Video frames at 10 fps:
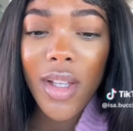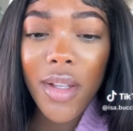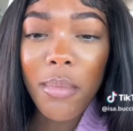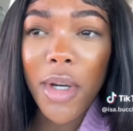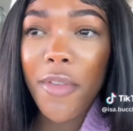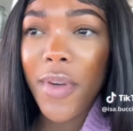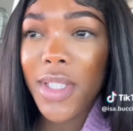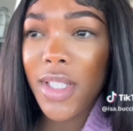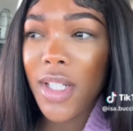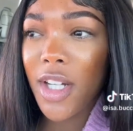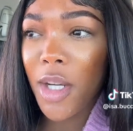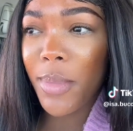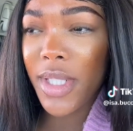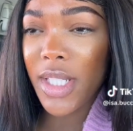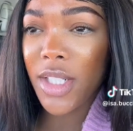Motherfuckers in the
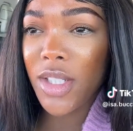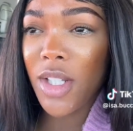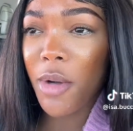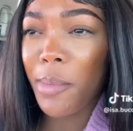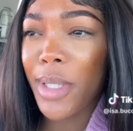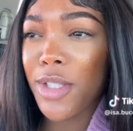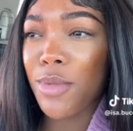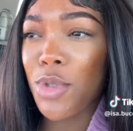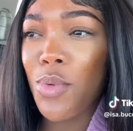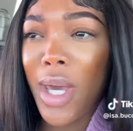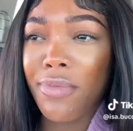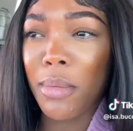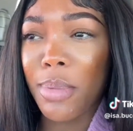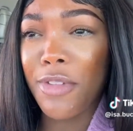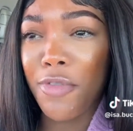comment section talk about some you have to
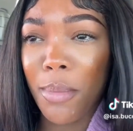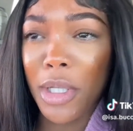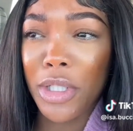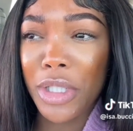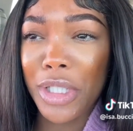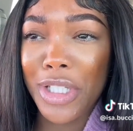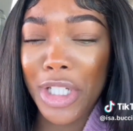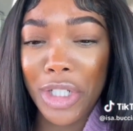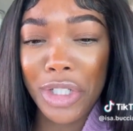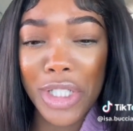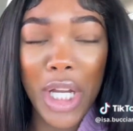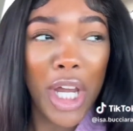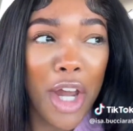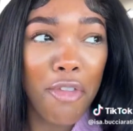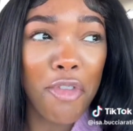be from the hood to
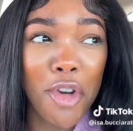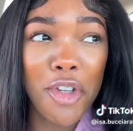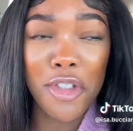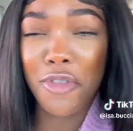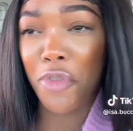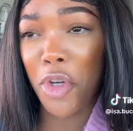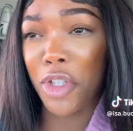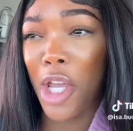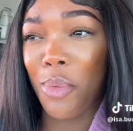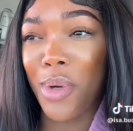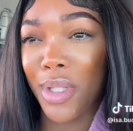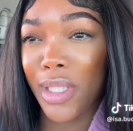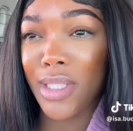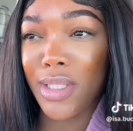understand how funny as fuck that was.